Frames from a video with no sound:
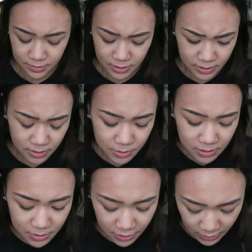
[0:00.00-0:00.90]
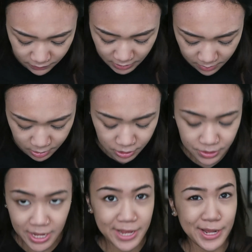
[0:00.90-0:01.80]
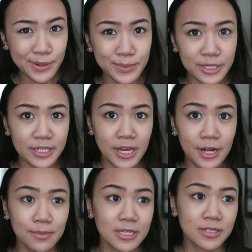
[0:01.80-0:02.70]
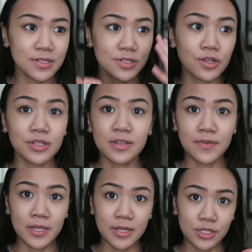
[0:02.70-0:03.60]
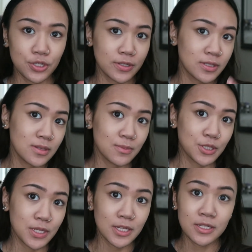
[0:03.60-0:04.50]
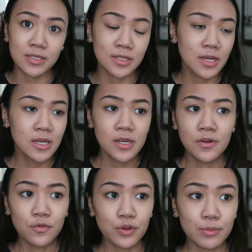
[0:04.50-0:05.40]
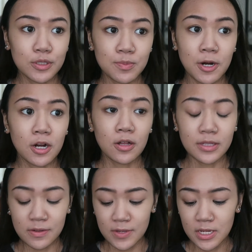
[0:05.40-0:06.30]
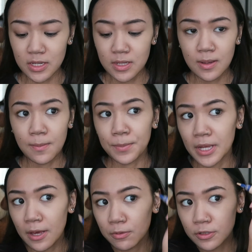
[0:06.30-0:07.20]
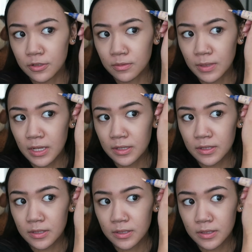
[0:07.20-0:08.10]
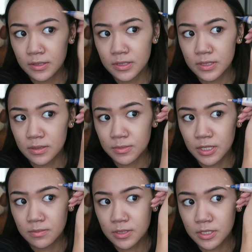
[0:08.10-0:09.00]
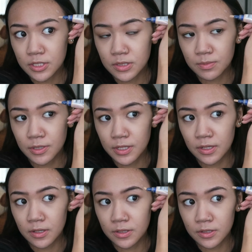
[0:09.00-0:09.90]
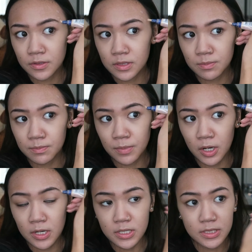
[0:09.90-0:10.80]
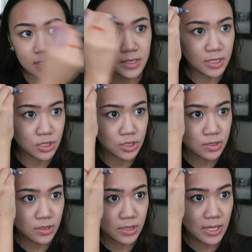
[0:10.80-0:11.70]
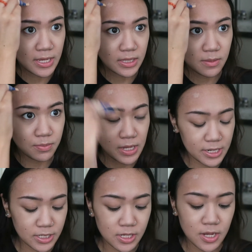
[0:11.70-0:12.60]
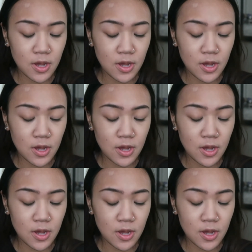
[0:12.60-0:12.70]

yeah, sometimes I don't have time to do that, and I don't really care because it's all even. As you can see, my skin is for the most part all even, but I will go back sometimes and just put it on those parts and then just lightly blend